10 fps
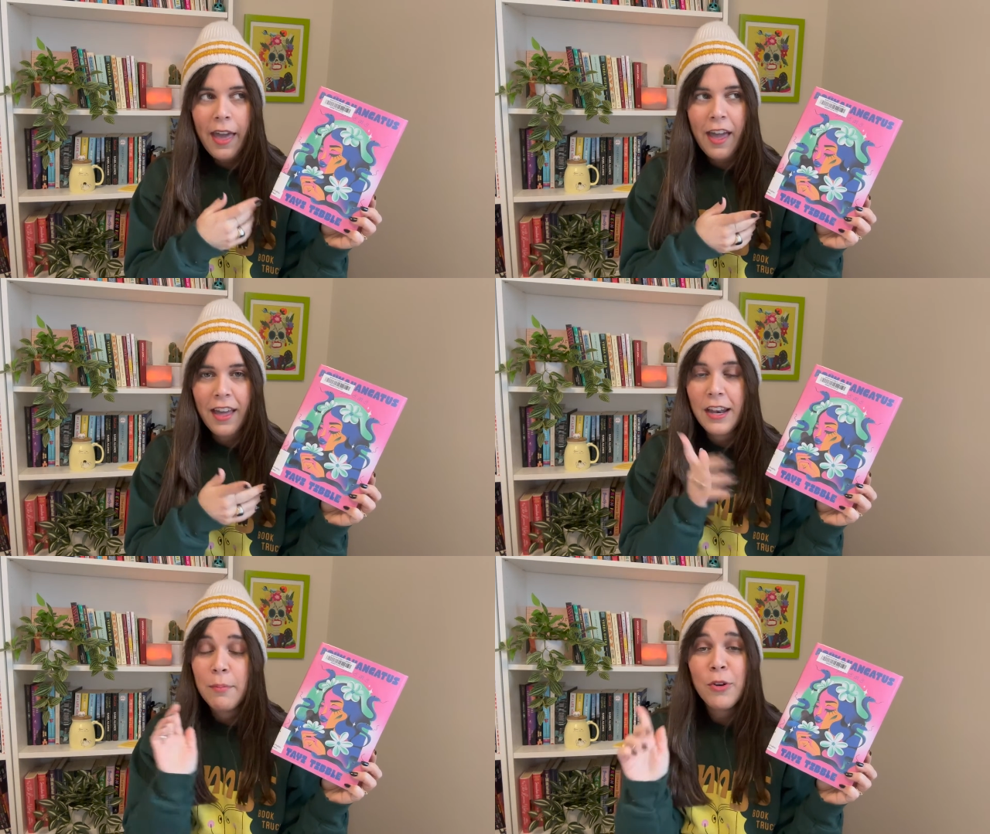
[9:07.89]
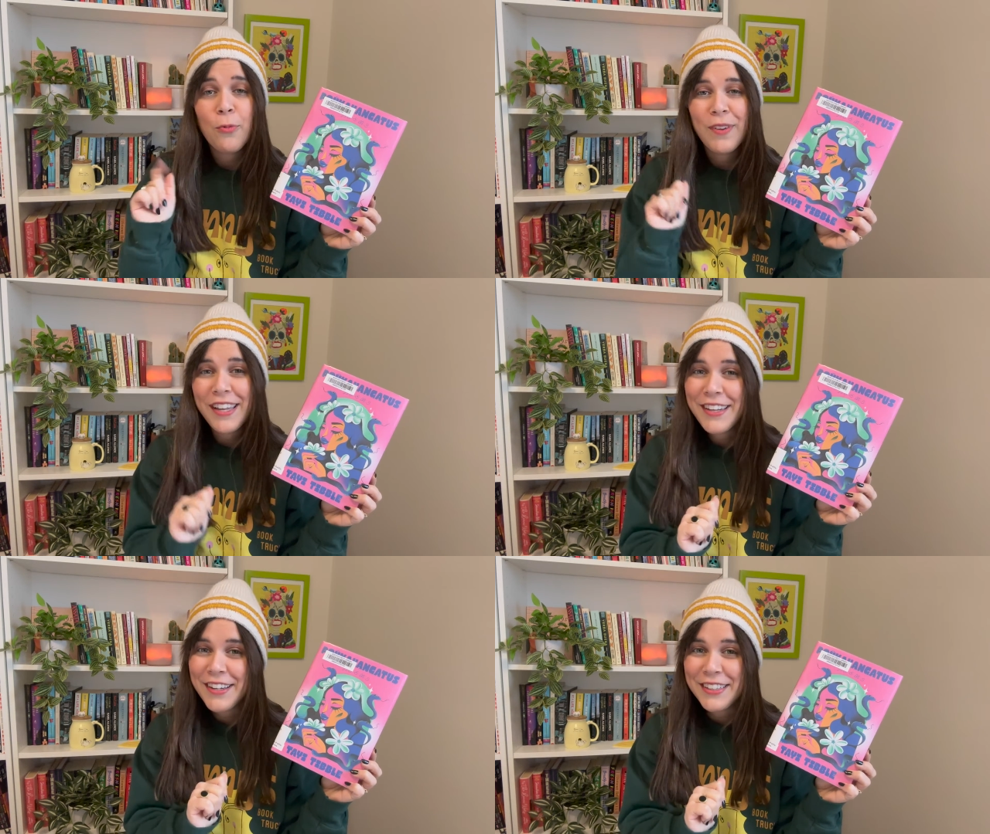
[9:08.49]
and I'm gonna
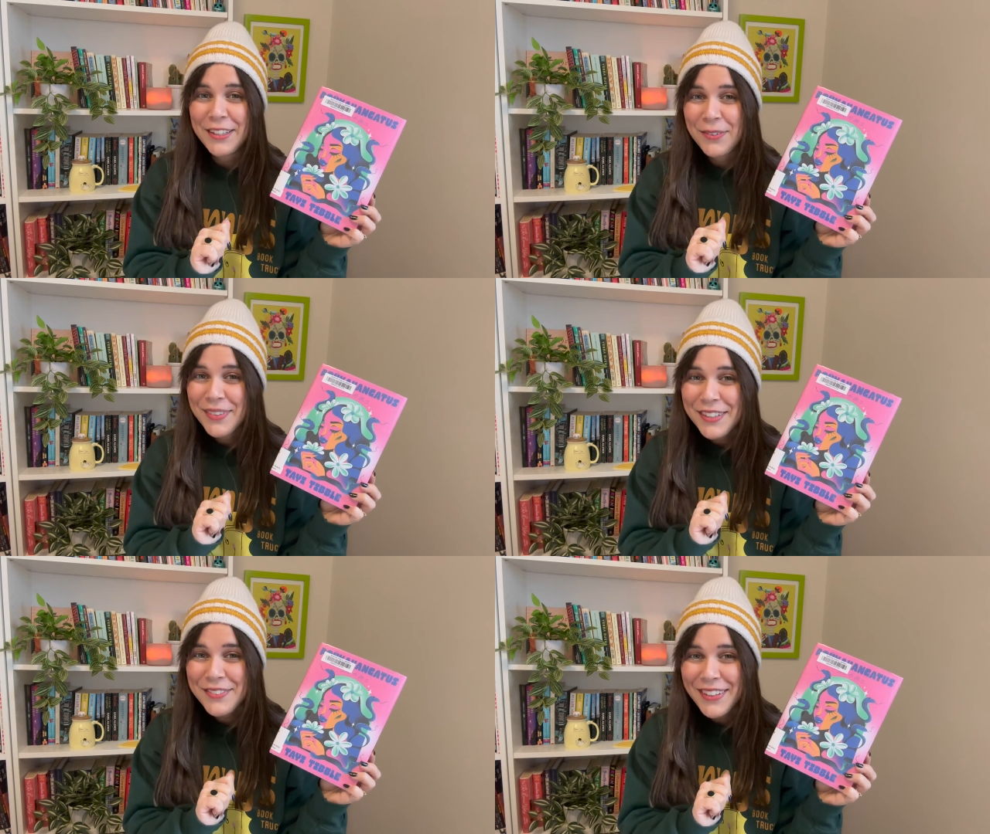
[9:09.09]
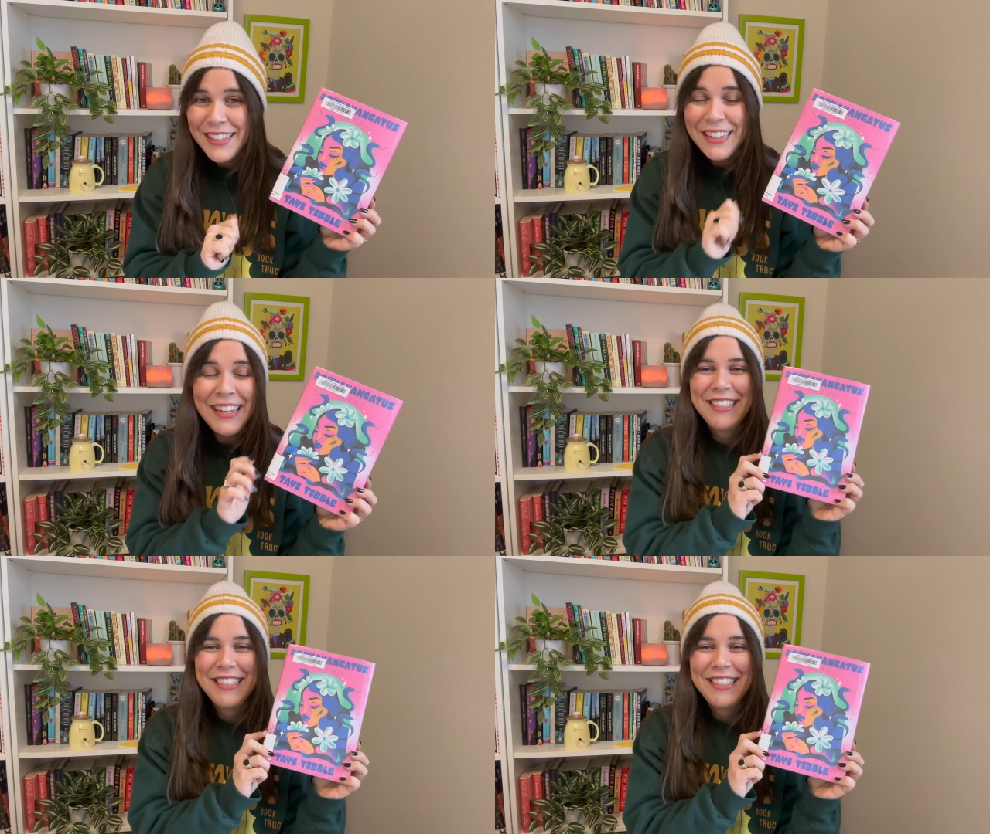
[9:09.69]
read a little bit of one